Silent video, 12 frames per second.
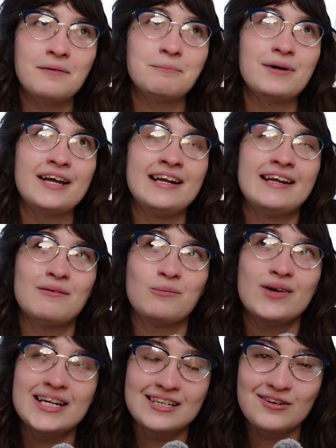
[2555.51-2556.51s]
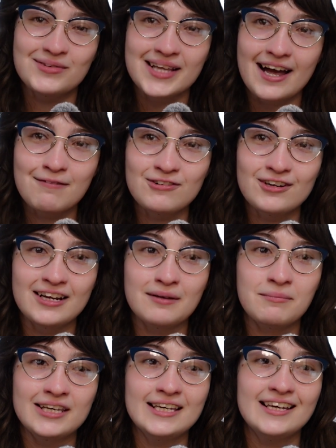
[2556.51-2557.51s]
But when he goes after
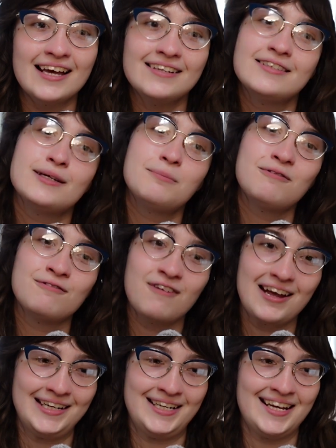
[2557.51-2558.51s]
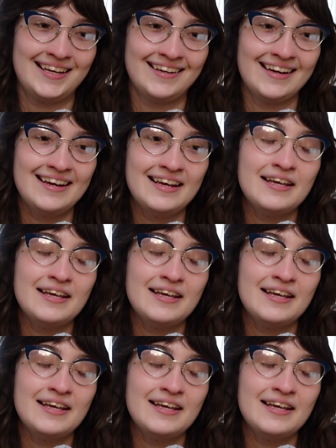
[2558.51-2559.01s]
him, he ends up finding